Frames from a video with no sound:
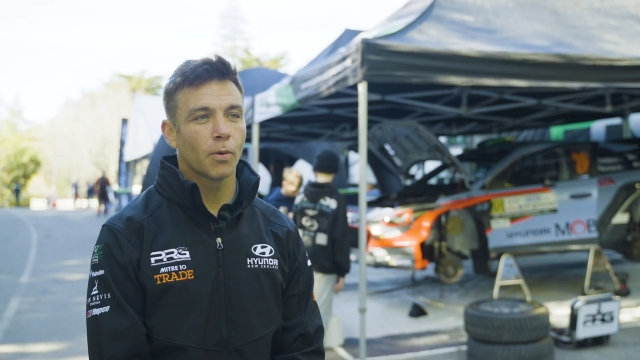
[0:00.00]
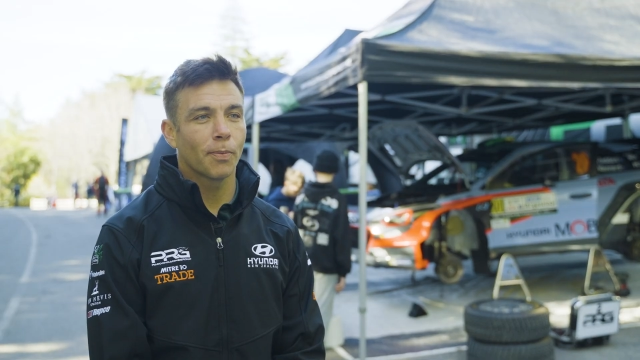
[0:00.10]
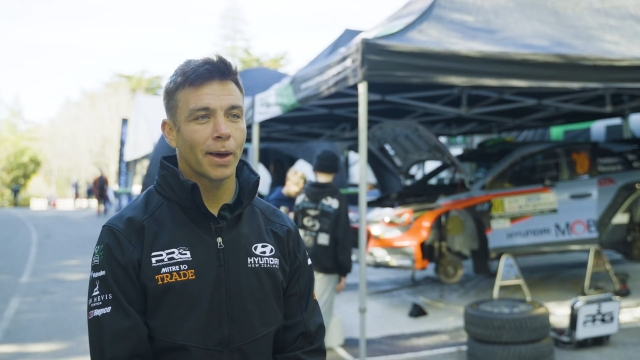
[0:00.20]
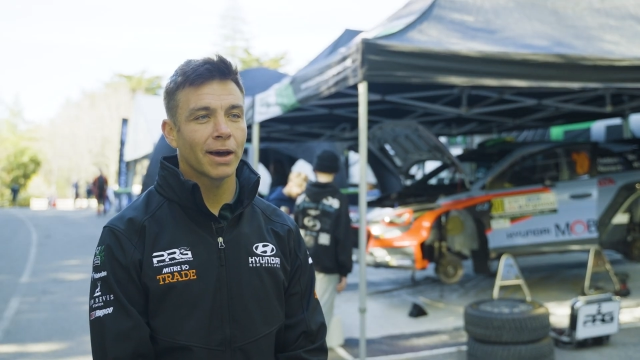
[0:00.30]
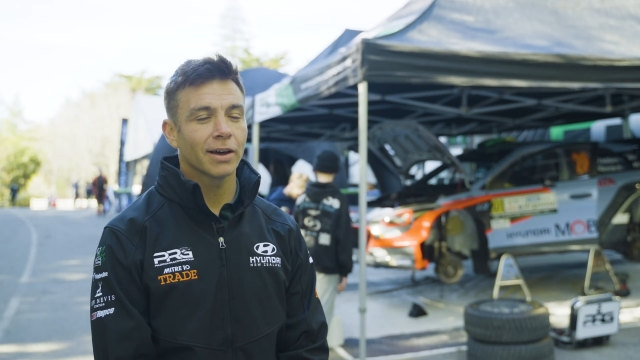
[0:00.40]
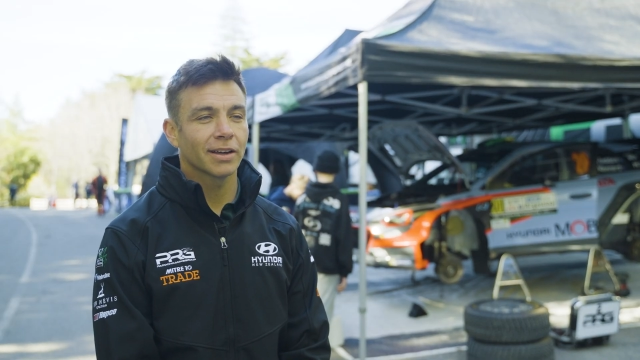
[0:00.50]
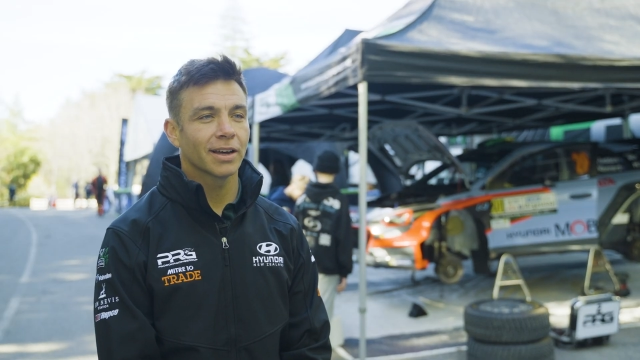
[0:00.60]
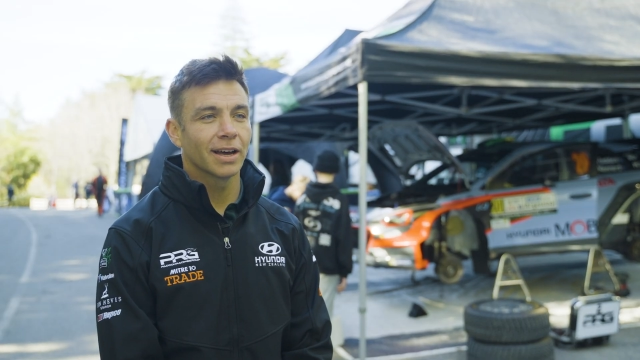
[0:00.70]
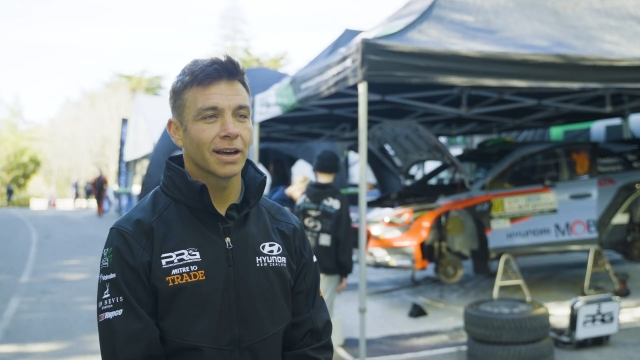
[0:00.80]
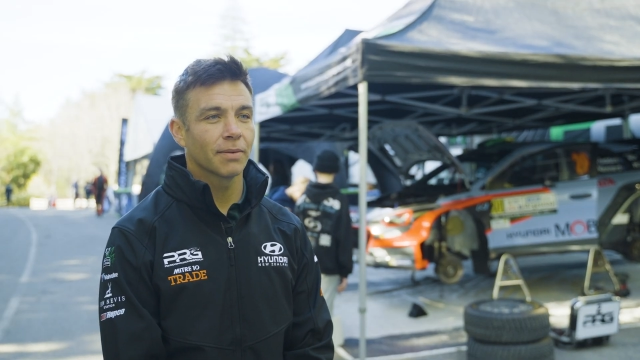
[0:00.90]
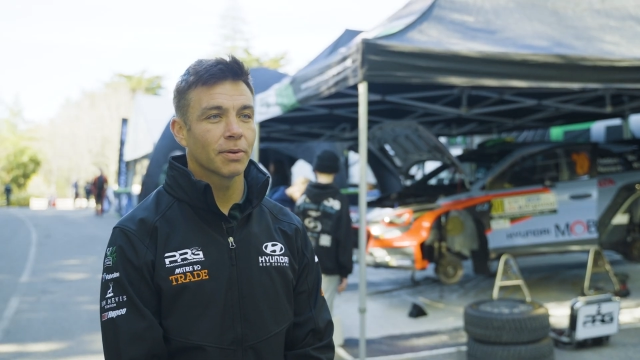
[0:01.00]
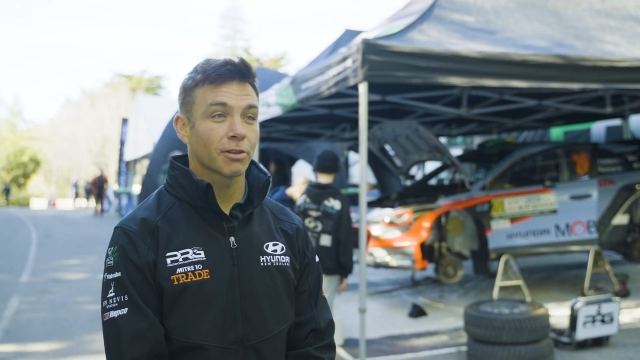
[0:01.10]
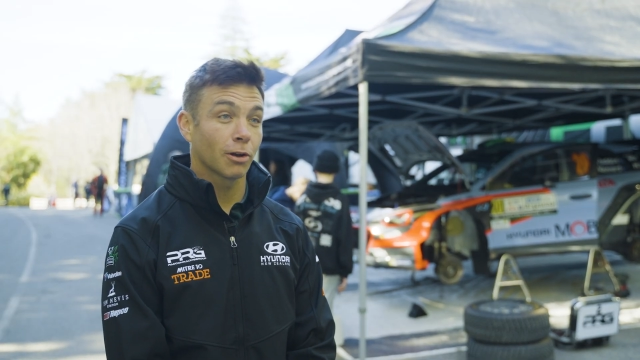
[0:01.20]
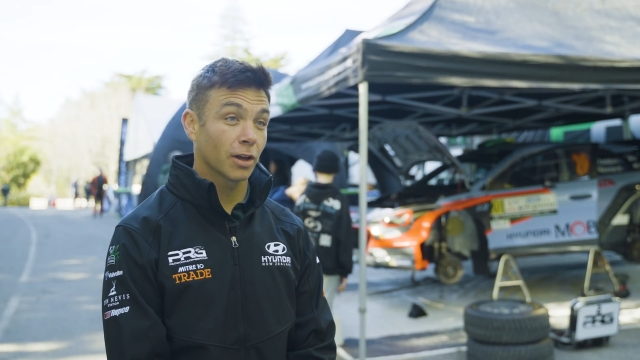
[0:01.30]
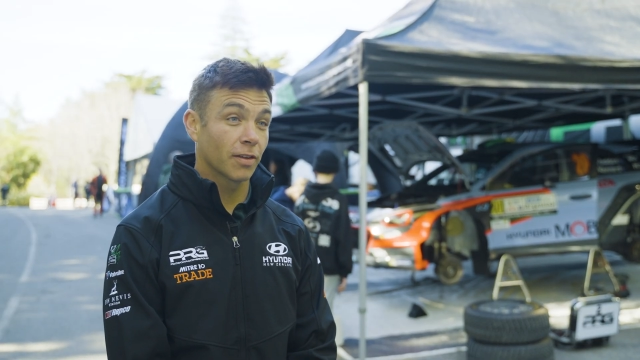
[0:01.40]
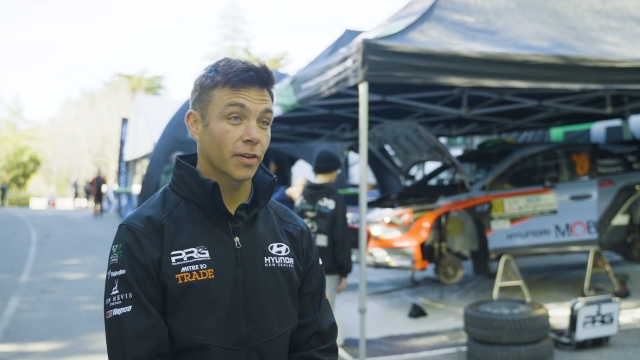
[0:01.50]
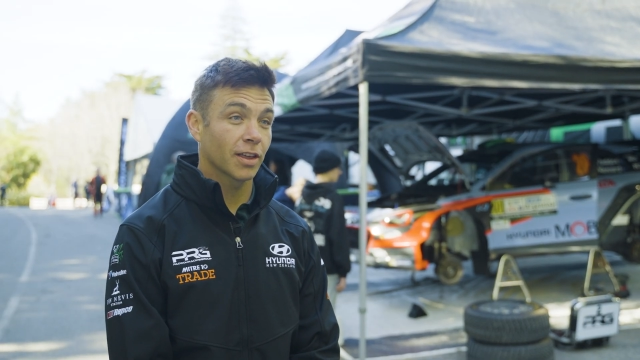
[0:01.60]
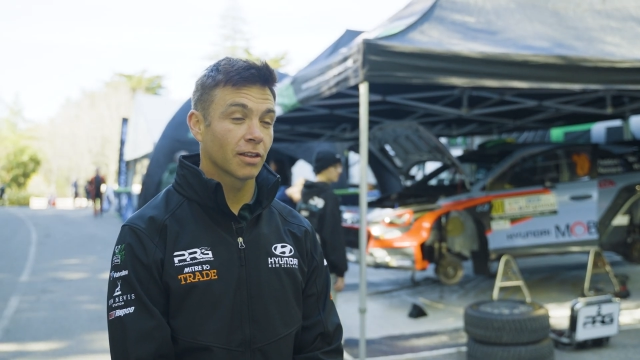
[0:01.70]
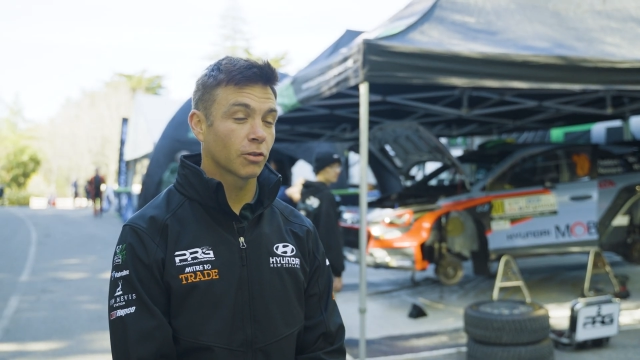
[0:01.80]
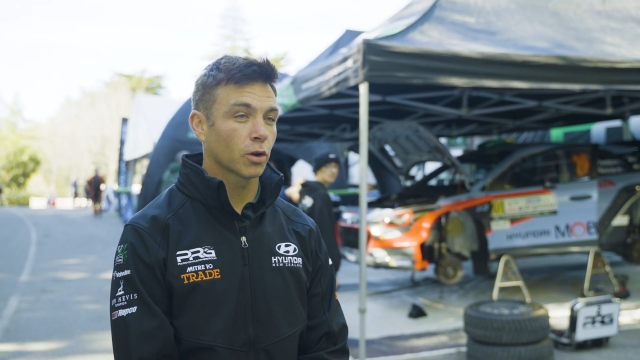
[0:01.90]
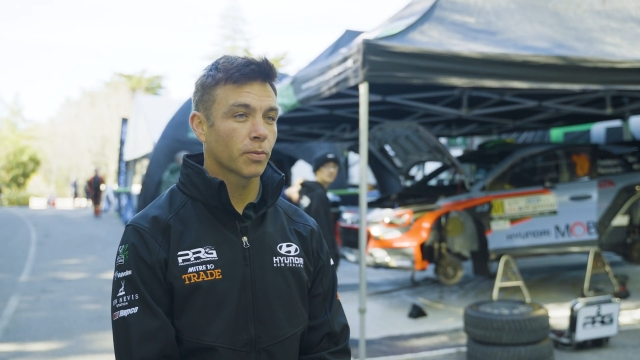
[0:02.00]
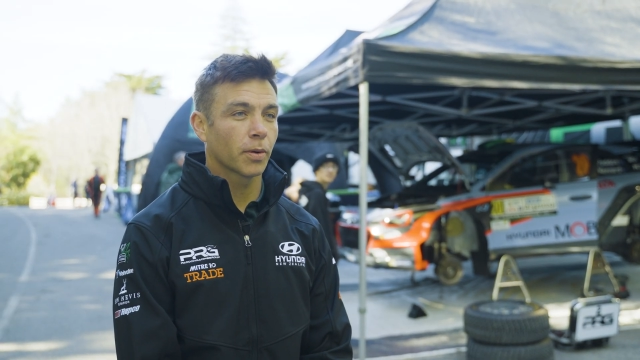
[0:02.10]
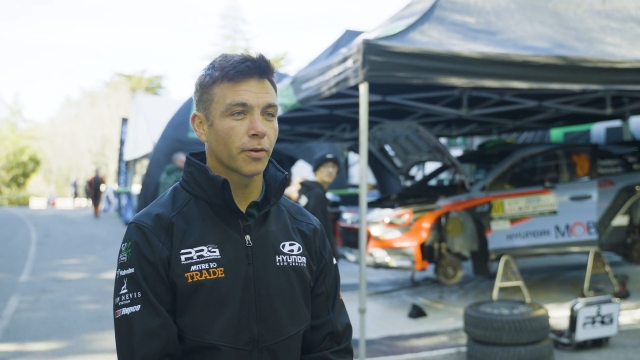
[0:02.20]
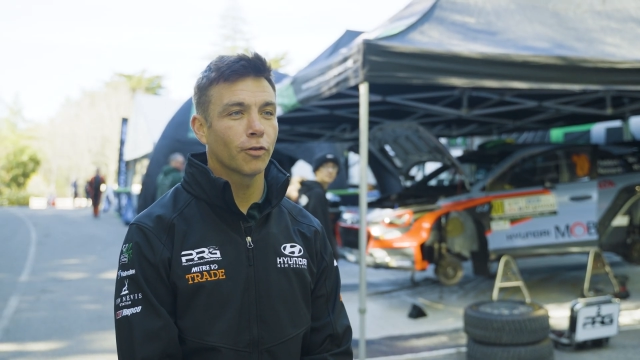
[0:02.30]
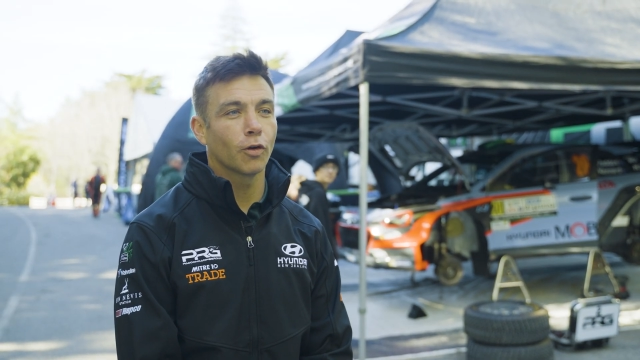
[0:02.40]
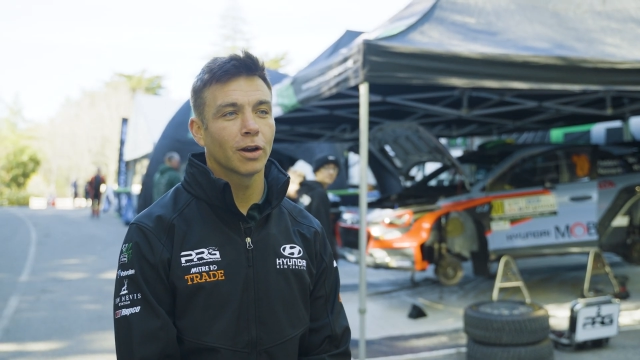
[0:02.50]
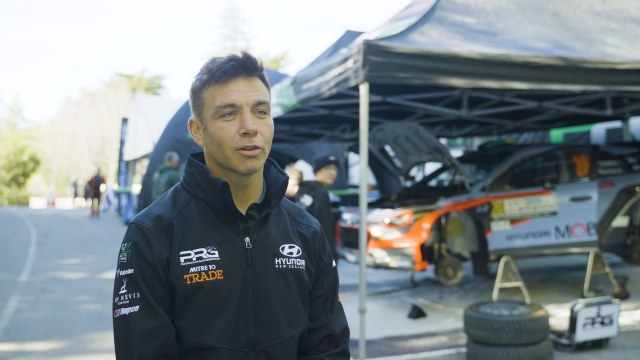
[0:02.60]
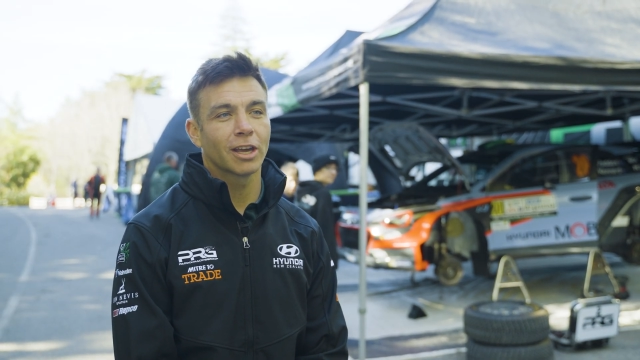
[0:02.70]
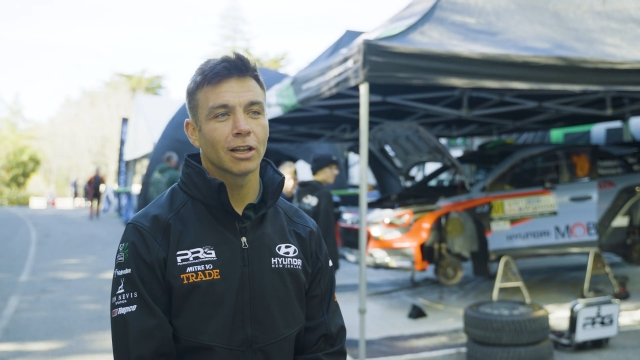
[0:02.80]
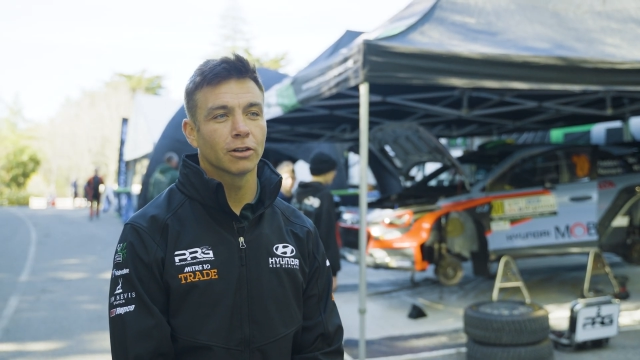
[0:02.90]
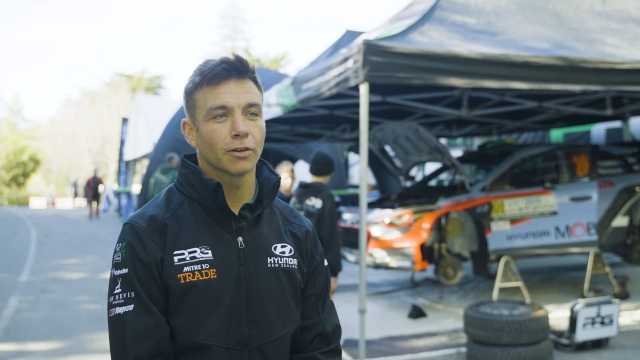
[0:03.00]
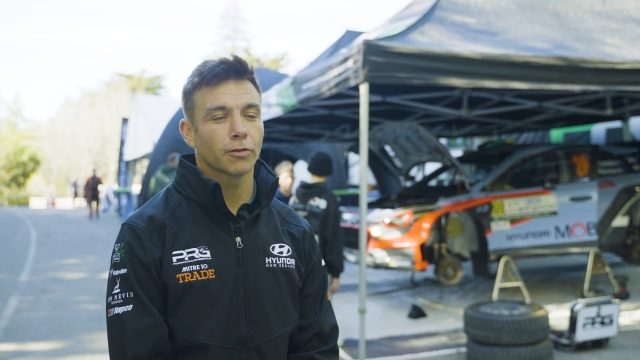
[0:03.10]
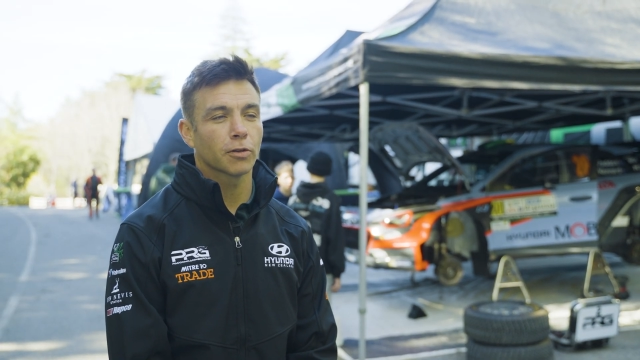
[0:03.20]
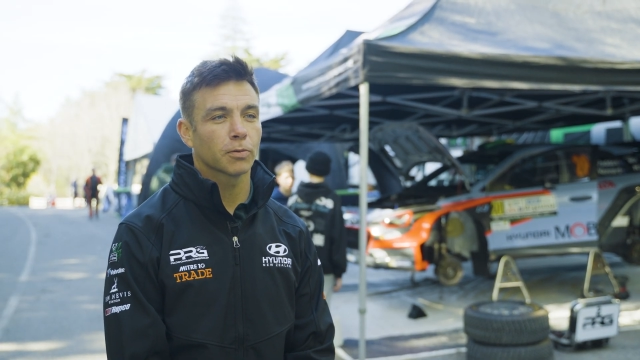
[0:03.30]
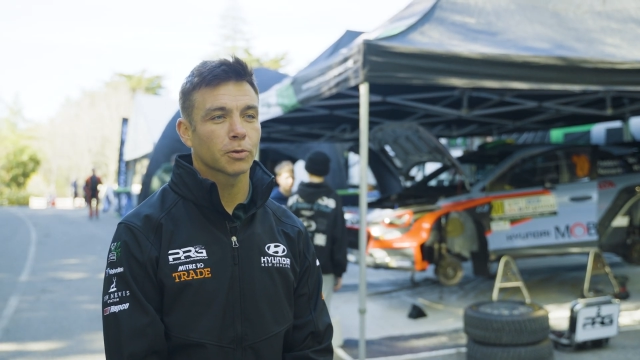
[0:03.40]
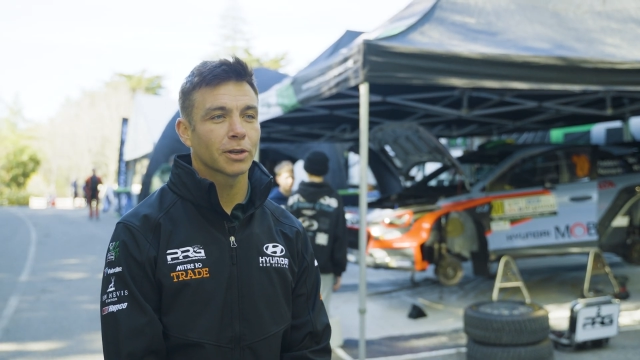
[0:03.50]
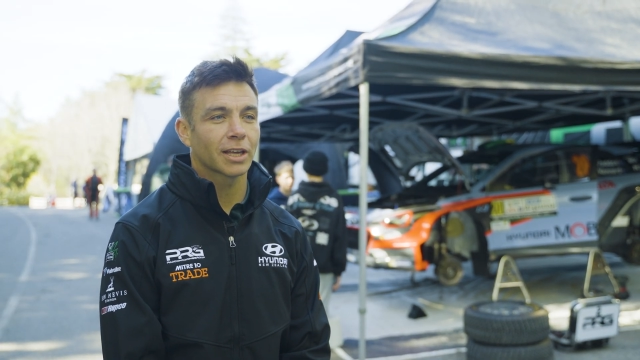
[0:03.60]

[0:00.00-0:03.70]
more power, but it's a lot heavier. You're talking probably a 400 kilo difference between the